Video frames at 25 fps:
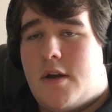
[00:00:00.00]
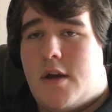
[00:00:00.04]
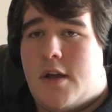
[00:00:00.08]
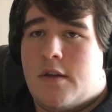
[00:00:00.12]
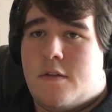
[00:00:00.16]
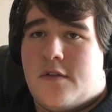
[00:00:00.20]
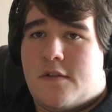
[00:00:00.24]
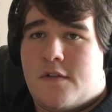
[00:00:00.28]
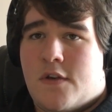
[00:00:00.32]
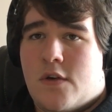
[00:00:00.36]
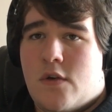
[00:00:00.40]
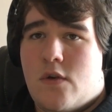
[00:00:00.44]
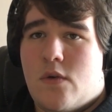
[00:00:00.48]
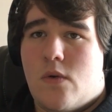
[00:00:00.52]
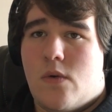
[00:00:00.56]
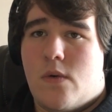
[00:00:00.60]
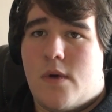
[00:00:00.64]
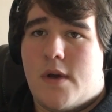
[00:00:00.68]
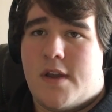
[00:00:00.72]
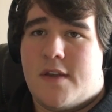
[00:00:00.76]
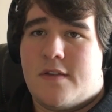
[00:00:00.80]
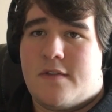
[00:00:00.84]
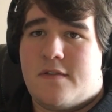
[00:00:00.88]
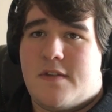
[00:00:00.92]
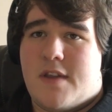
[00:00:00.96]
and
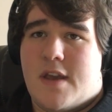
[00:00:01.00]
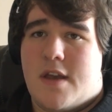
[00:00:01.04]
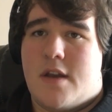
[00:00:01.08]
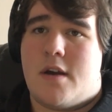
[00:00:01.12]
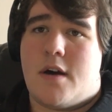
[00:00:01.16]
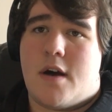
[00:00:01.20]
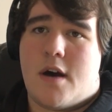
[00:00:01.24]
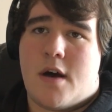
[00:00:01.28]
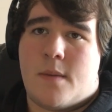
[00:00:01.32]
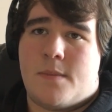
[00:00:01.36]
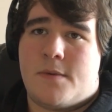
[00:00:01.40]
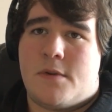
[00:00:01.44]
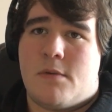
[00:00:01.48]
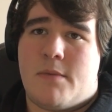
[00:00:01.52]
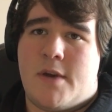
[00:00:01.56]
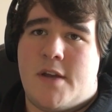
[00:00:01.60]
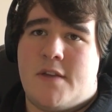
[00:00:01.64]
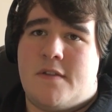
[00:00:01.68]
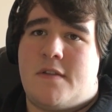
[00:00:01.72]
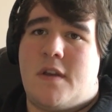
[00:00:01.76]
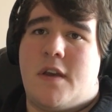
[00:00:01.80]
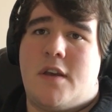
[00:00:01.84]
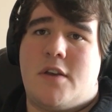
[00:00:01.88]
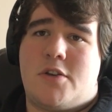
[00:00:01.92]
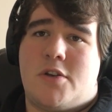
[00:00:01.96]
two is data
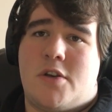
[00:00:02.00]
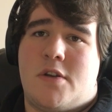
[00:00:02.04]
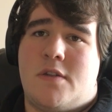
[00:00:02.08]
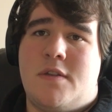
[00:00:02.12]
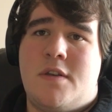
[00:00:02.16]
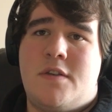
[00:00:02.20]
optimization.